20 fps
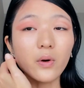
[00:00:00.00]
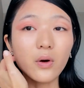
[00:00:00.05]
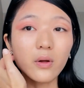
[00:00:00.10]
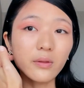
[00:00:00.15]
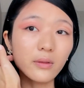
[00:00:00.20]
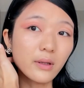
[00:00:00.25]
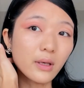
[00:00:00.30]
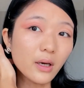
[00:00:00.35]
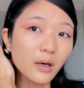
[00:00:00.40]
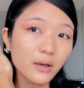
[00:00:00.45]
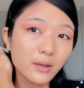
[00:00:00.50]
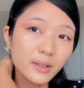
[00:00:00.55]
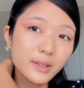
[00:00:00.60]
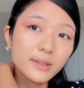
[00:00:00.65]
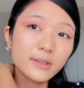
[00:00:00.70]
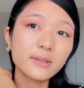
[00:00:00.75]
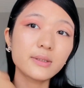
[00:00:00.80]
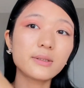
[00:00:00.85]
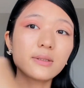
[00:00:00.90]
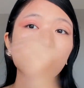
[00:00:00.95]
on the
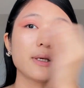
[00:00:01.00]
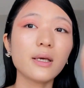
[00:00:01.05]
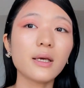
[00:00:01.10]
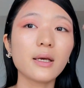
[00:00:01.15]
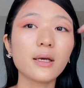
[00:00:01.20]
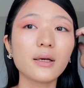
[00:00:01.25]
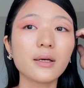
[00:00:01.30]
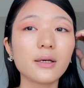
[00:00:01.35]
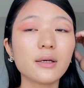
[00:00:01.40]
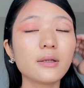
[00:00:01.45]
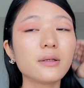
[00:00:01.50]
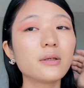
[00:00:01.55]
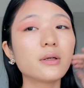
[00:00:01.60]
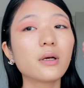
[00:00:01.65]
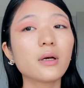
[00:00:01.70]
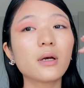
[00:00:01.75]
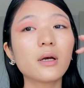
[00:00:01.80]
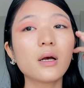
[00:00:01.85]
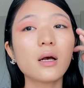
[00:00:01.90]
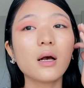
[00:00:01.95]
eyes, and
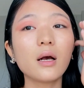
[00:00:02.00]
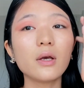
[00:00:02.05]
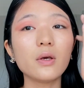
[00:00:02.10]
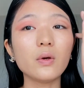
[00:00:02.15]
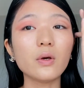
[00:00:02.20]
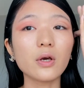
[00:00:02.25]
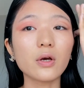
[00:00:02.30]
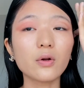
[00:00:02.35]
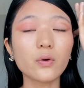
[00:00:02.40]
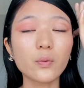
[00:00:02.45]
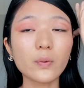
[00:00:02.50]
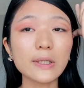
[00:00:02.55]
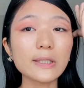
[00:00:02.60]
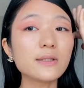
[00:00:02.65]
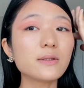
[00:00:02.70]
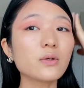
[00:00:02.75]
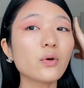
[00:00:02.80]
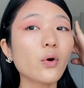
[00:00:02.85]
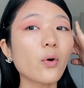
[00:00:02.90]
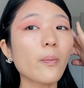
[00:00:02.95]
you can
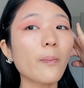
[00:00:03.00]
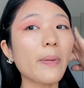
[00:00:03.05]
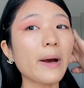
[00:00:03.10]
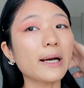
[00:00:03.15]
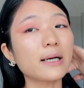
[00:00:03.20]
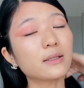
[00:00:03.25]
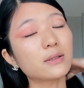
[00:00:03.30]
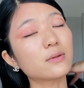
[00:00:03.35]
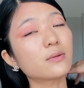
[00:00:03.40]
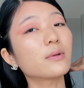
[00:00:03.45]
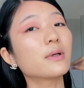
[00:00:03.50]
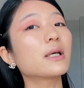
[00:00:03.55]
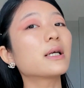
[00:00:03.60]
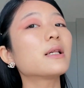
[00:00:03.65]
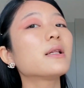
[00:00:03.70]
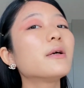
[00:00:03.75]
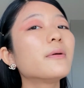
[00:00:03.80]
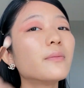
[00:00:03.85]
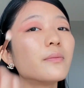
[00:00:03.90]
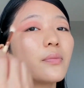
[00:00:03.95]
always go back to a
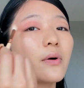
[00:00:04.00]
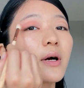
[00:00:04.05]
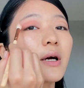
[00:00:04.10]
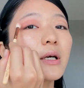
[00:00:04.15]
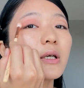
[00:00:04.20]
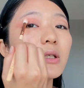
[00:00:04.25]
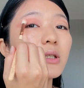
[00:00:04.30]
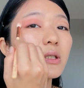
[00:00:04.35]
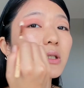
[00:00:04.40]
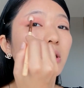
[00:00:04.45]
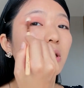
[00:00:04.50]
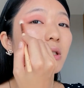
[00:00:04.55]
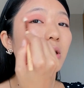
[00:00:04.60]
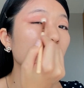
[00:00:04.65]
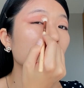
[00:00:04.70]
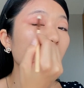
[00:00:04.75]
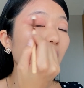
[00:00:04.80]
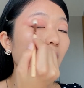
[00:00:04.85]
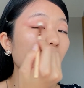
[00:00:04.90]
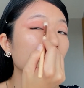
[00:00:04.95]
clean brush
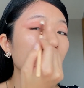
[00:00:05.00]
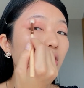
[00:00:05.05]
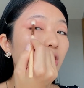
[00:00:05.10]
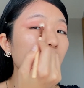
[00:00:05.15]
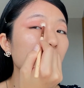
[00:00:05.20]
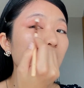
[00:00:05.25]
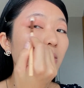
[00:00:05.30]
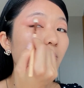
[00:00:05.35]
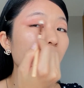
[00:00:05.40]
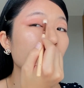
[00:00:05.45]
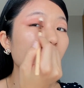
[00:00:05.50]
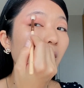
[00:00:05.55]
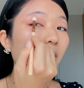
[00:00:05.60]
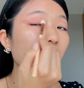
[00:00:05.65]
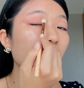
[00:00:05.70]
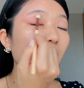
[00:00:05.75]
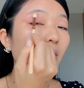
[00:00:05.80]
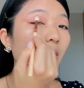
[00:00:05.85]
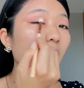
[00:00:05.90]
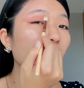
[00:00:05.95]
to kind of just
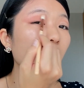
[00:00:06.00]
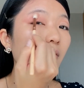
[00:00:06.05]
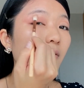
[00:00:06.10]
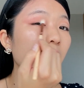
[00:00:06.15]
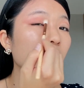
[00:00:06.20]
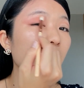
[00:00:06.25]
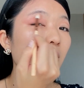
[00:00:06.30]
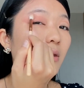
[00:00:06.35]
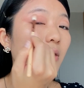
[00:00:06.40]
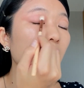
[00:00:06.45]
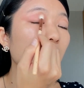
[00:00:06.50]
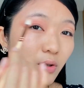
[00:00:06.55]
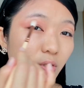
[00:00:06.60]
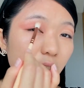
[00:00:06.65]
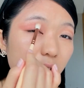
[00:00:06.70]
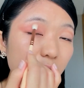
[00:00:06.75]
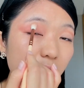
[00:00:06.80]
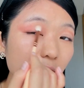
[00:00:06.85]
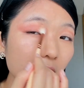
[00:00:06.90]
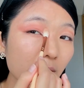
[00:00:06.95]
buff it up. You
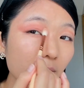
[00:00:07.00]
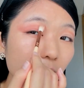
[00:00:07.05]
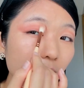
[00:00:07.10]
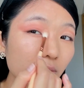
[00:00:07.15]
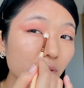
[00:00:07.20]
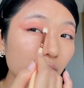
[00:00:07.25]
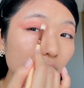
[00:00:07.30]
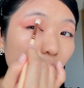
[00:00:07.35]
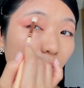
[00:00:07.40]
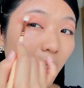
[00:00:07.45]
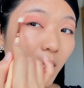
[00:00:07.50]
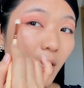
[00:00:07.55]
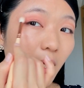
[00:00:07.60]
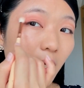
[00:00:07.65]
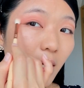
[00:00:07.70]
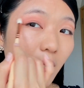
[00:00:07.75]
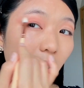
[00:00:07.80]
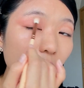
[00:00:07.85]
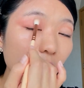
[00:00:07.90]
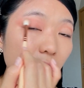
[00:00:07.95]
just keep doing
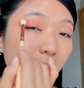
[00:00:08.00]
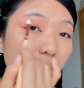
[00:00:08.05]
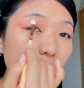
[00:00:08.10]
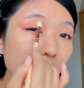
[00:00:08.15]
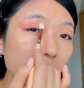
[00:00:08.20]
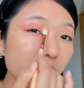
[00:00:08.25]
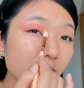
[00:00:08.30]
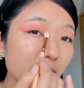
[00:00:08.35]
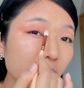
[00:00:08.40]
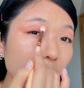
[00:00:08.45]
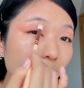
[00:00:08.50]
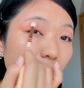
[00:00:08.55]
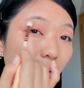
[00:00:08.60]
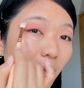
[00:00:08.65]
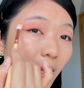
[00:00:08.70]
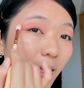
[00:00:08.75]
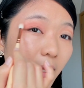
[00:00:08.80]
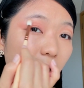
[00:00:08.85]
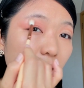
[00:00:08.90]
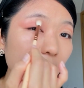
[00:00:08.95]
it until the
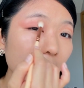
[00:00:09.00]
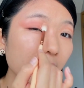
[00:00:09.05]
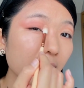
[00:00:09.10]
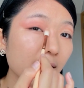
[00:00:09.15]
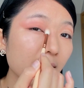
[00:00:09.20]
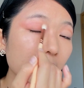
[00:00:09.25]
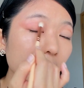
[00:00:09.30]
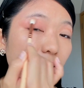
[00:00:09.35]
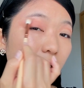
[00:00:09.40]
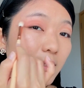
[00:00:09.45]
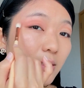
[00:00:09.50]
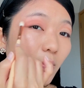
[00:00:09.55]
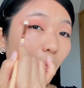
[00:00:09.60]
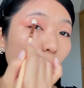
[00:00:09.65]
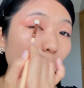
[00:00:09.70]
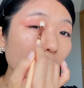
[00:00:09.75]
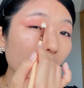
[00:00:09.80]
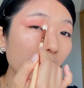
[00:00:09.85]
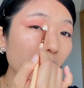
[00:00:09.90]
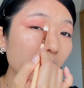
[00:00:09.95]
blending is
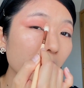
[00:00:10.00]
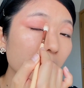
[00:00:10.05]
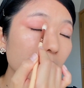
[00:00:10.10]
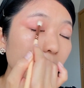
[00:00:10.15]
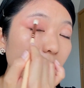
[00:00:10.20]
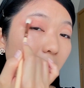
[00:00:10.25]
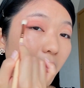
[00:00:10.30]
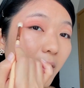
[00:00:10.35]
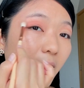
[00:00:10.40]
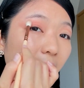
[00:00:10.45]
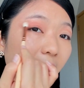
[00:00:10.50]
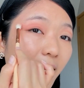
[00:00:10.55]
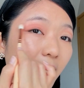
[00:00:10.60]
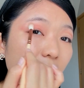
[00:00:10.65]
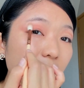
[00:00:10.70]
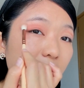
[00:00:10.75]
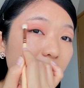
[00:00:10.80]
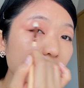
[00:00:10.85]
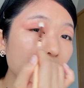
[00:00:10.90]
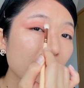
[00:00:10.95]
well in
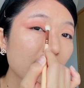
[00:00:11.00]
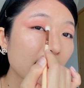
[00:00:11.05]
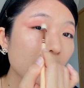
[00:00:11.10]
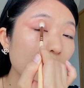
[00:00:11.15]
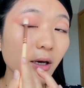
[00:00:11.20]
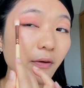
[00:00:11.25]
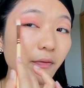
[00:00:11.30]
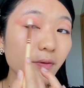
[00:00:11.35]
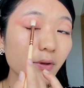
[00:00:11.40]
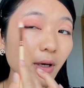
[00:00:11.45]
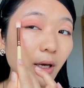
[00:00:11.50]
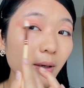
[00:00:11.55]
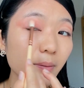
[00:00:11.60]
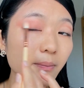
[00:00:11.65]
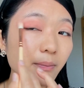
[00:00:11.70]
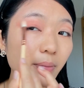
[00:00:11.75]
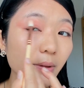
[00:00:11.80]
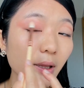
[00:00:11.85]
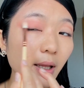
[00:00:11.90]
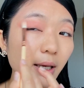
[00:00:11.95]
place. After I
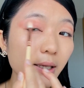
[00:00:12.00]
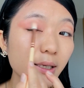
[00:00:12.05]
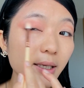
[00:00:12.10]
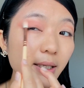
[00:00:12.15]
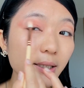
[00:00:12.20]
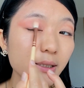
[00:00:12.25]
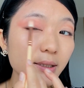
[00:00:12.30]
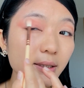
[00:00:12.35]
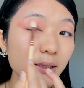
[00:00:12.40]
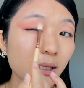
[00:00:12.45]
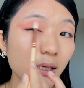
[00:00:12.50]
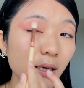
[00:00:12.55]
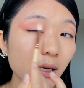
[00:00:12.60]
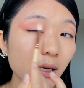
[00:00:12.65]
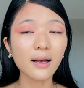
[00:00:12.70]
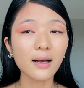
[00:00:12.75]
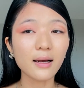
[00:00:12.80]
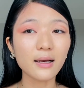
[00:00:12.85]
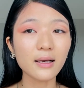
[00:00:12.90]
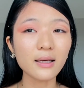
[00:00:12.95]
blend in,
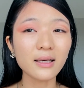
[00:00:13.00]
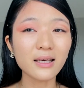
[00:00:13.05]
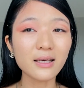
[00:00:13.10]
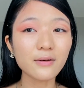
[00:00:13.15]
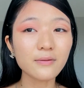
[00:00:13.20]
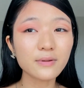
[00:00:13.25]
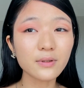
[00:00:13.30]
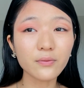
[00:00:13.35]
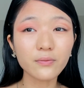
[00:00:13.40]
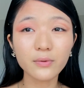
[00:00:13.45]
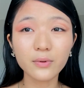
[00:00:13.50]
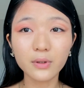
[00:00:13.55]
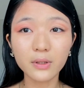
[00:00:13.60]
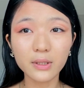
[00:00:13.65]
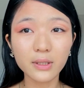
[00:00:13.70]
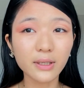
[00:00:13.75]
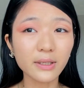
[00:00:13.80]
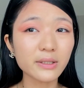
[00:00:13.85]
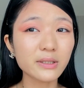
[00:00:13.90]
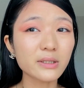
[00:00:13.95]
it gives a
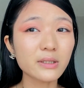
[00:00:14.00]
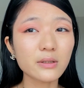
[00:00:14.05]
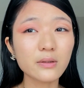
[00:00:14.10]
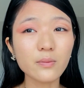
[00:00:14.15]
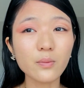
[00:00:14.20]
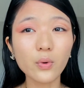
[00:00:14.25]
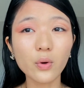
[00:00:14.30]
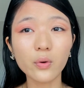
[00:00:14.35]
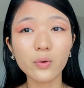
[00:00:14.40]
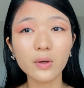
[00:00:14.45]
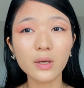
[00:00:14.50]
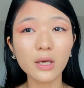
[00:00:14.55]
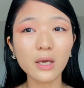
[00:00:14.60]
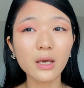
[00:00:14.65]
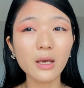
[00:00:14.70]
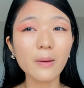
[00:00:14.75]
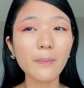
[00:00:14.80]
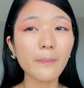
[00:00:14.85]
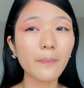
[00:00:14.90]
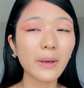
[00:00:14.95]
really like
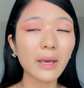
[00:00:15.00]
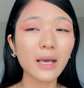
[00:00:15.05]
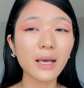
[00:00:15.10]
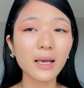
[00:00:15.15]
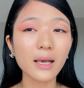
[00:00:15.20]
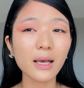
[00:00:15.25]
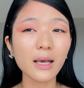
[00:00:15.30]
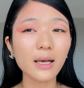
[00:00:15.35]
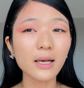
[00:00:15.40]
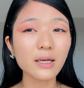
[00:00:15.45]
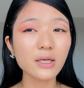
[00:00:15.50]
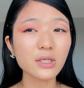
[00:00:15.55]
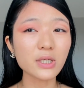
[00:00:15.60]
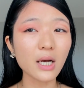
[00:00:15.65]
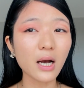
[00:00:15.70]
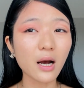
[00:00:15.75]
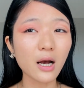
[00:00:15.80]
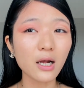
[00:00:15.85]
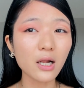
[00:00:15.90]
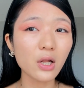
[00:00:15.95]
smoky pinkish eye